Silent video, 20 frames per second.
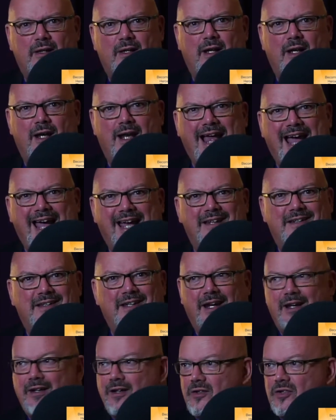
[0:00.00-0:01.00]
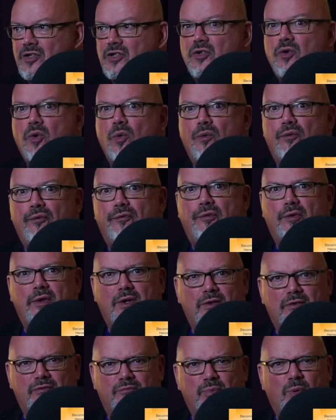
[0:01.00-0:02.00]
lad in a school full
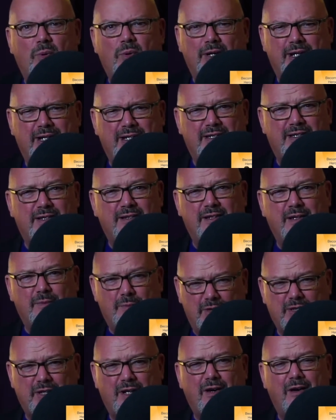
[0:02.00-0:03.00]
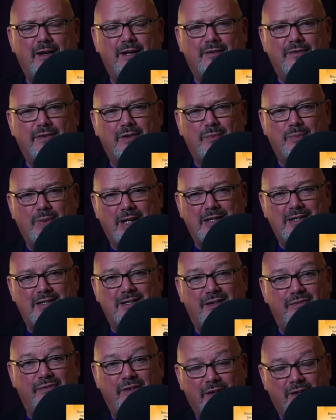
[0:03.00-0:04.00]
of boys. It was a kind of
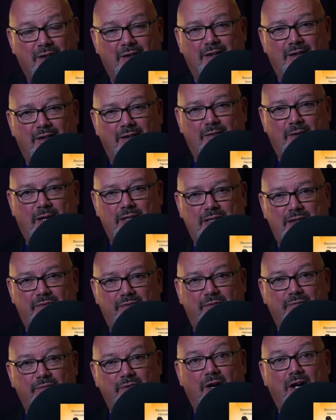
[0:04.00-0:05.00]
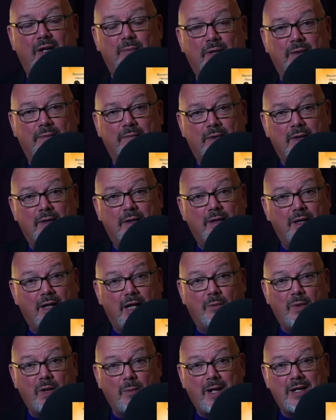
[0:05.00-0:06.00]
competitive, aggressive environment.
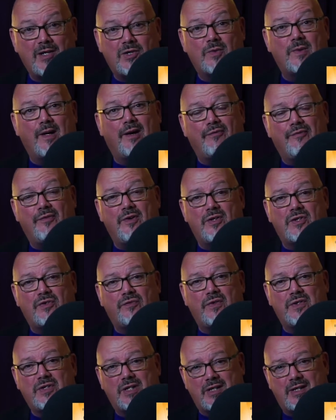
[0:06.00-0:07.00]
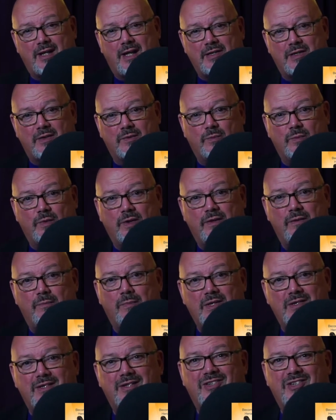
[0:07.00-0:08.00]
And we went to our first physics lesson with
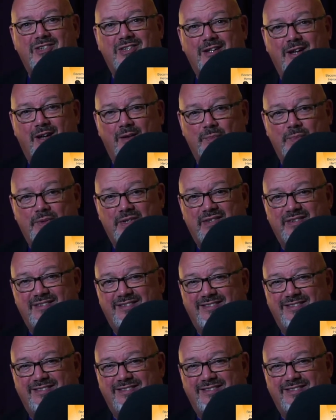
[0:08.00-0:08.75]
Mr. Stubbs.